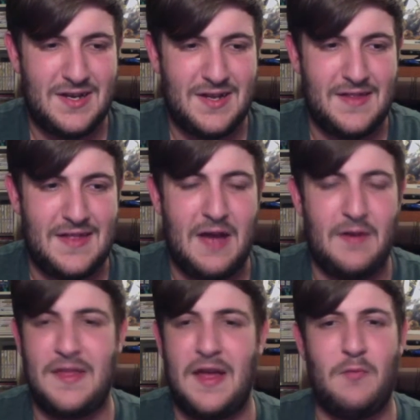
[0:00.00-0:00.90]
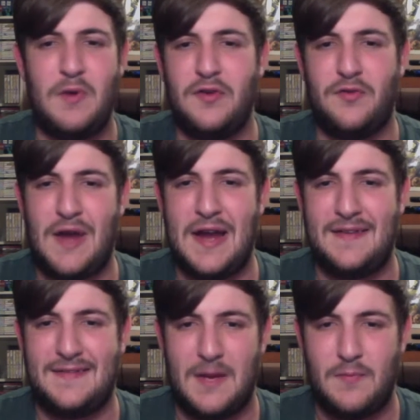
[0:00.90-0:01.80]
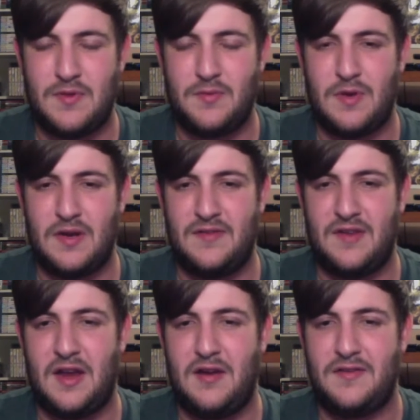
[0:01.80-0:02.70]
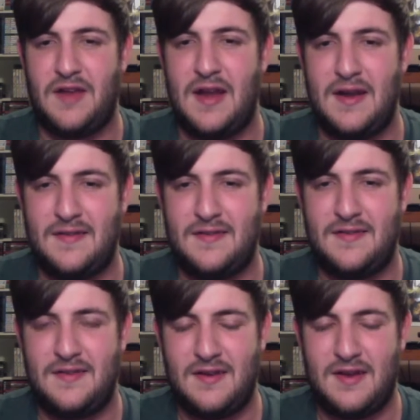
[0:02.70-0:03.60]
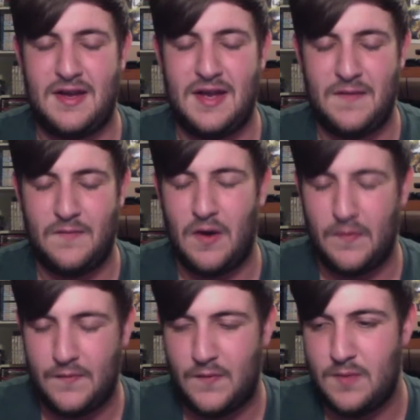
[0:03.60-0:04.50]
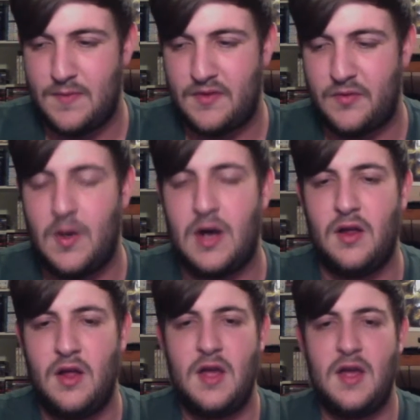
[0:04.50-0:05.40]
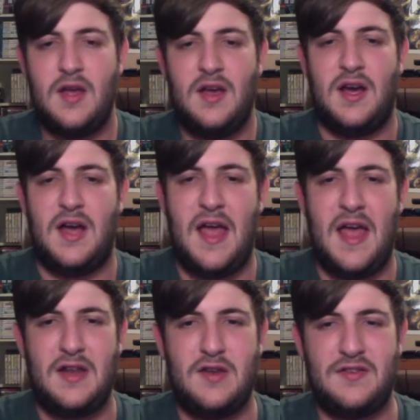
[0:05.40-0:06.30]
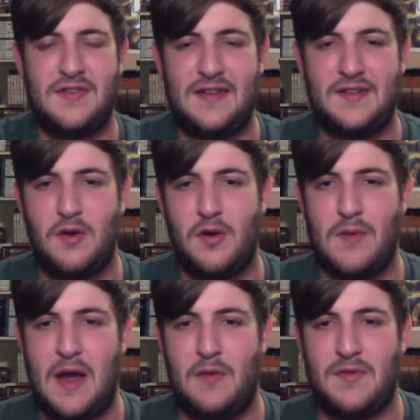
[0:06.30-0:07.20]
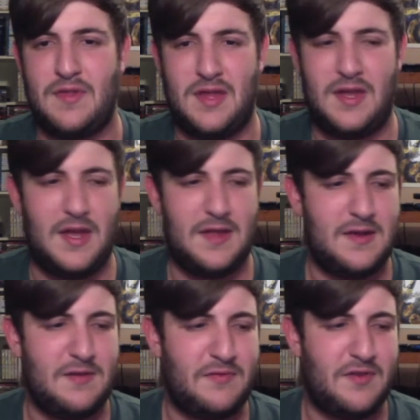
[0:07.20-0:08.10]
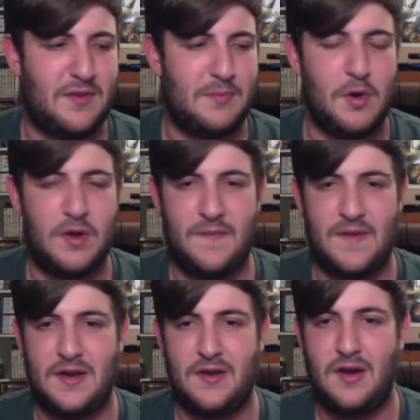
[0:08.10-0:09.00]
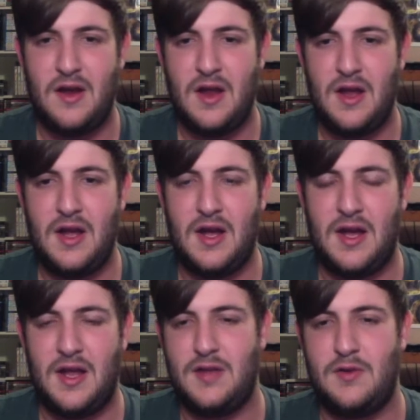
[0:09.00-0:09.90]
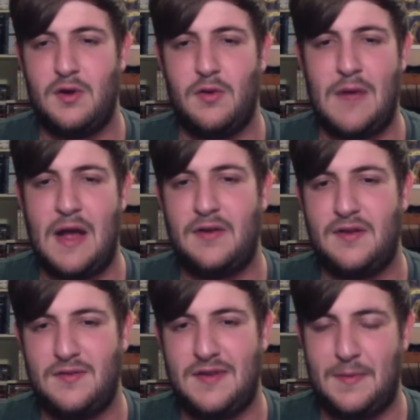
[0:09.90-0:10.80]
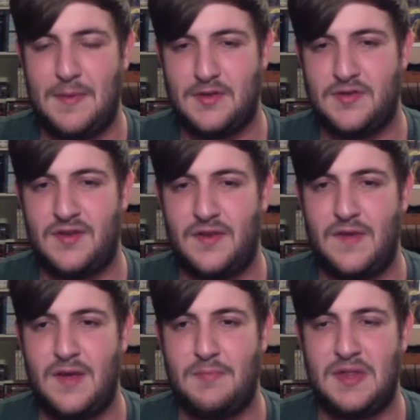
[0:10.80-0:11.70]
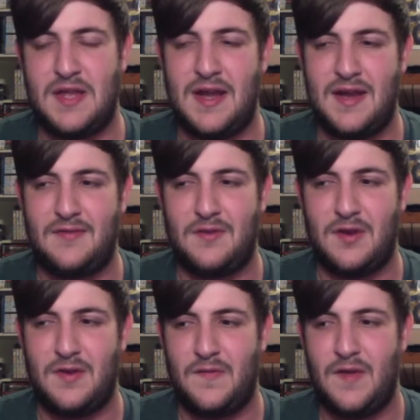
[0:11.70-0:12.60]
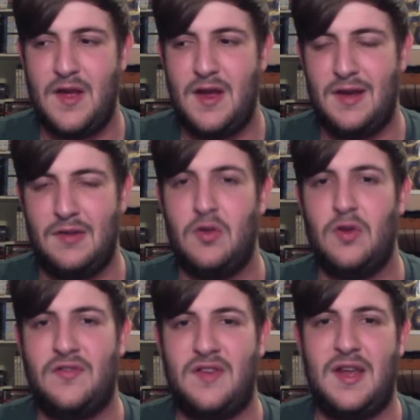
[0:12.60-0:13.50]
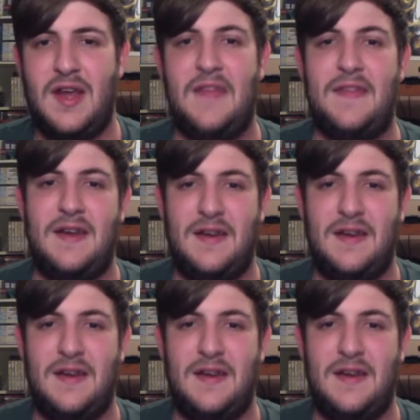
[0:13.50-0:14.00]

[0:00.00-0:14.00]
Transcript: that that weird dragon type with the weird scales and its uh, evolved form as well, uh, and you just had to go around with the, I think it was called the Pokefinder. Uh, you go around, you take pictures of it, but then it sort of alerts it, and then it